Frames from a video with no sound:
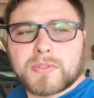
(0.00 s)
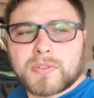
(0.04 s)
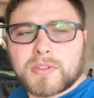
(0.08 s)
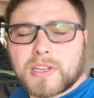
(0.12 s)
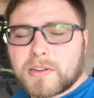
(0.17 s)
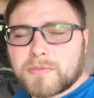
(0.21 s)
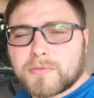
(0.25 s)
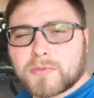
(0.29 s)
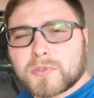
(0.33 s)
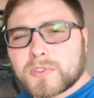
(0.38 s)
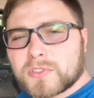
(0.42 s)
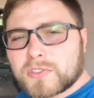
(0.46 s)

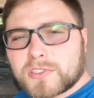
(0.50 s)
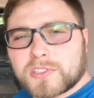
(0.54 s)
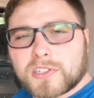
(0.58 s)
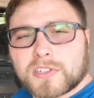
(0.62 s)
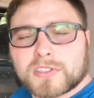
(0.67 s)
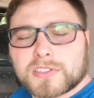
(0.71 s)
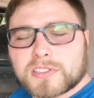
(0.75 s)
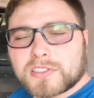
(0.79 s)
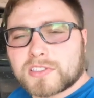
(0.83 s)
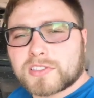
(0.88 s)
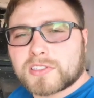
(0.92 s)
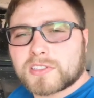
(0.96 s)
Everyone
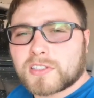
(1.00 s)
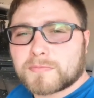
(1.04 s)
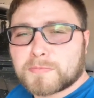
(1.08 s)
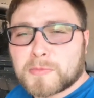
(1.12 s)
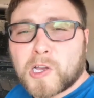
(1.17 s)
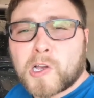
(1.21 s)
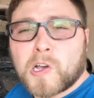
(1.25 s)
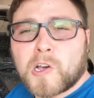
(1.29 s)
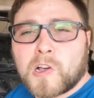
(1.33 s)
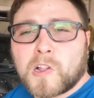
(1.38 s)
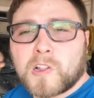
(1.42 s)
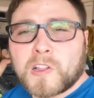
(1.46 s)
starts
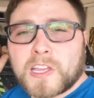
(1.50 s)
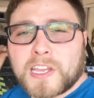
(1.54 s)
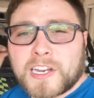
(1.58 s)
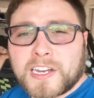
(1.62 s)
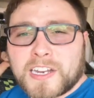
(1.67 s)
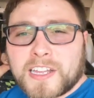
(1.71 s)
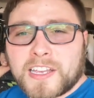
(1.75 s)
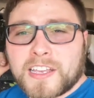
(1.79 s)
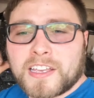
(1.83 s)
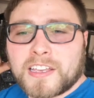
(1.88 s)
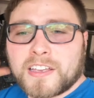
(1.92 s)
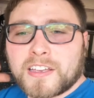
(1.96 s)
small
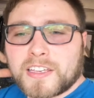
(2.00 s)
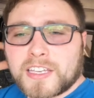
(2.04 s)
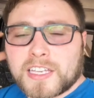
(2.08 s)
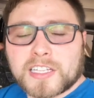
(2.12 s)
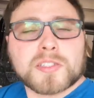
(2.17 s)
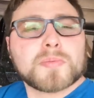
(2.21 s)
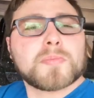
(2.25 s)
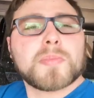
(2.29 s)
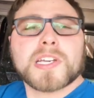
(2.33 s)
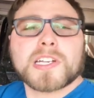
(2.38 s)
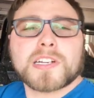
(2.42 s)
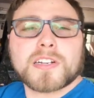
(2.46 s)
and
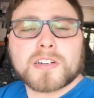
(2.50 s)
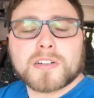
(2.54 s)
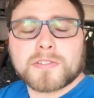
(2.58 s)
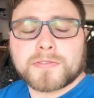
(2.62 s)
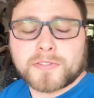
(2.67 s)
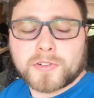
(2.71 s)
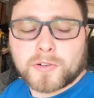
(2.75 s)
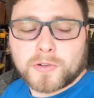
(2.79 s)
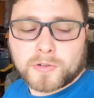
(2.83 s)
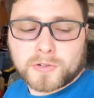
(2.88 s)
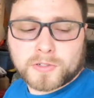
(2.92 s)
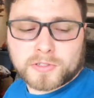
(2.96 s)
gets bigger, of
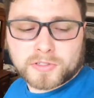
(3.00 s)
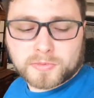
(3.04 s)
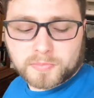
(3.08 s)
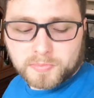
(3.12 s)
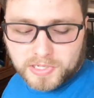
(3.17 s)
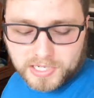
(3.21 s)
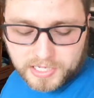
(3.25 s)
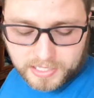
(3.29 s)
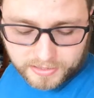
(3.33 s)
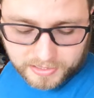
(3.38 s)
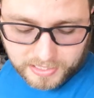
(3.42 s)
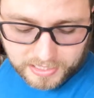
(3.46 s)
course,
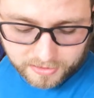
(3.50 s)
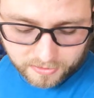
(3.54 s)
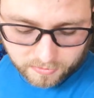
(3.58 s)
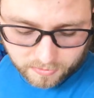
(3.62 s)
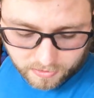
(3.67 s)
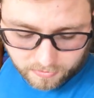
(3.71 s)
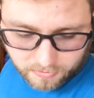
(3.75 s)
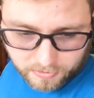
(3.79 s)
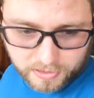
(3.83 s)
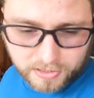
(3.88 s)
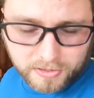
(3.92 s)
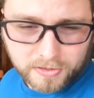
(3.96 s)
but that's
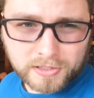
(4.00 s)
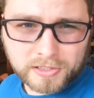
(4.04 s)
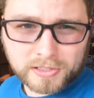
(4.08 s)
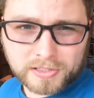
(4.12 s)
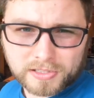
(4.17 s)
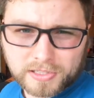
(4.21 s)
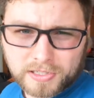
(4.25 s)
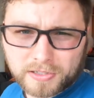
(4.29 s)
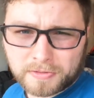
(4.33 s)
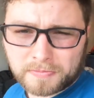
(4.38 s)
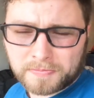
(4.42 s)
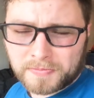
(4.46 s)
what we're doing.
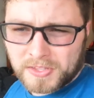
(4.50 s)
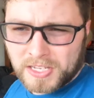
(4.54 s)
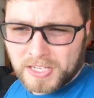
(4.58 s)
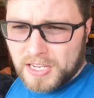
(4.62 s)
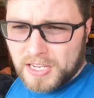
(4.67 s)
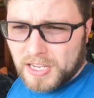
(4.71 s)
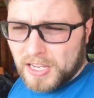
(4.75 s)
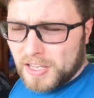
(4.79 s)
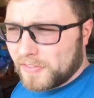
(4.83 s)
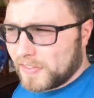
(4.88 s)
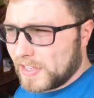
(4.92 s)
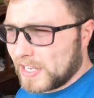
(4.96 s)
So
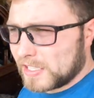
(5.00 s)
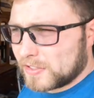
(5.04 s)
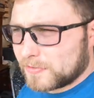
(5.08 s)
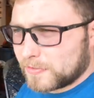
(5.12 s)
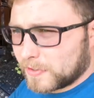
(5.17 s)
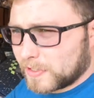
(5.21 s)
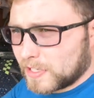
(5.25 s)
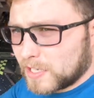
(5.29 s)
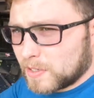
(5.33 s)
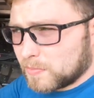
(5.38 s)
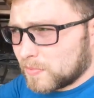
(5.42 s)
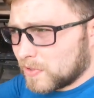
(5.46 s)
thanks
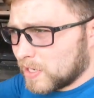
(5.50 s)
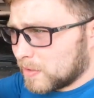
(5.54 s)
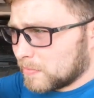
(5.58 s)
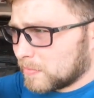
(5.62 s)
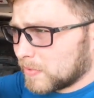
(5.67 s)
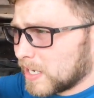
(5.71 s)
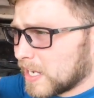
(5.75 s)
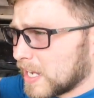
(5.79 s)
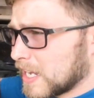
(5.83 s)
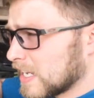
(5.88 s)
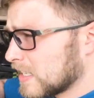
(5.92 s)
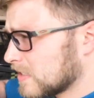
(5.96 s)
for keeping up,
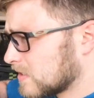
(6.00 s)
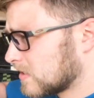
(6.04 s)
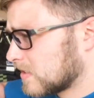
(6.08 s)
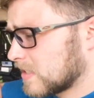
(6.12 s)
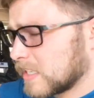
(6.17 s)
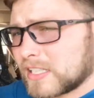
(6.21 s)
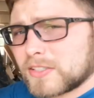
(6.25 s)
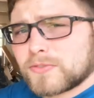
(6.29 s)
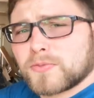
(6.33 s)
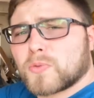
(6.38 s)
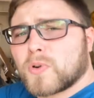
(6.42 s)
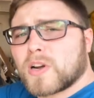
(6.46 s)
guys.
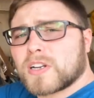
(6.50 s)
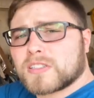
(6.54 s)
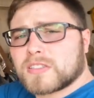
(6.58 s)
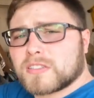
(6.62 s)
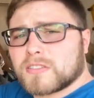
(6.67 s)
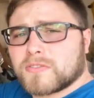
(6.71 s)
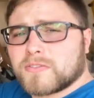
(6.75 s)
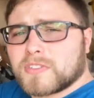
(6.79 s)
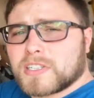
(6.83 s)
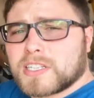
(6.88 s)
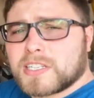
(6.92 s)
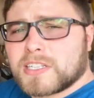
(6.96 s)
Thanks for watching
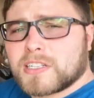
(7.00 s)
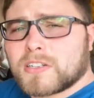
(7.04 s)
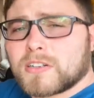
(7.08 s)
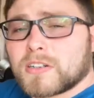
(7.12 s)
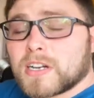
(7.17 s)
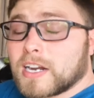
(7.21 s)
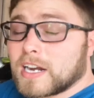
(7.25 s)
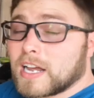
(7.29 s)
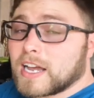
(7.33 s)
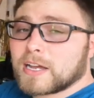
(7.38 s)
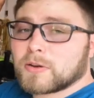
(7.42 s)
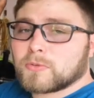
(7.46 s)
the video,
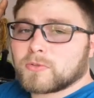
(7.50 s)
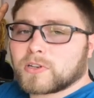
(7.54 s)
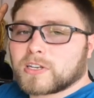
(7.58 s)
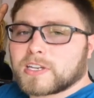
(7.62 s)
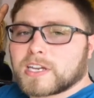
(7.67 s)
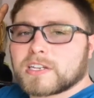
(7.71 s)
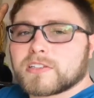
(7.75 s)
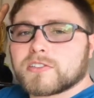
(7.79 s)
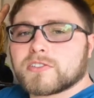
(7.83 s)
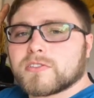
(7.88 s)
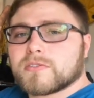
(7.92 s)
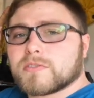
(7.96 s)
and I will
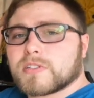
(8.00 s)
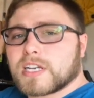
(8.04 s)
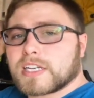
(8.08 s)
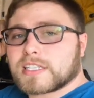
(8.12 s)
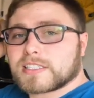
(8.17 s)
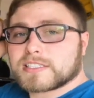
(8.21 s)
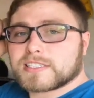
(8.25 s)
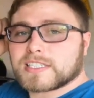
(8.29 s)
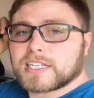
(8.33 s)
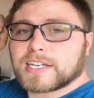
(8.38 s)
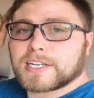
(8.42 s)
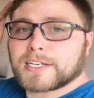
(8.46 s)
catch you
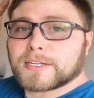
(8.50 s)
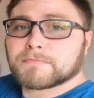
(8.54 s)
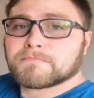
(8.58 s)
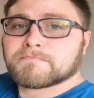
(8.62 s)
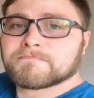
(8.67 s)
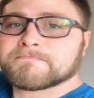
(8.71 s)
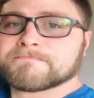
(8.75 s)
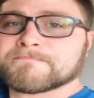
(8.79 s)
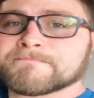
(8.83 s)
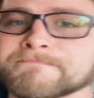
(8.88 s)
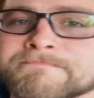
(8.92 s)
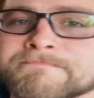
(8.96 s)
next time.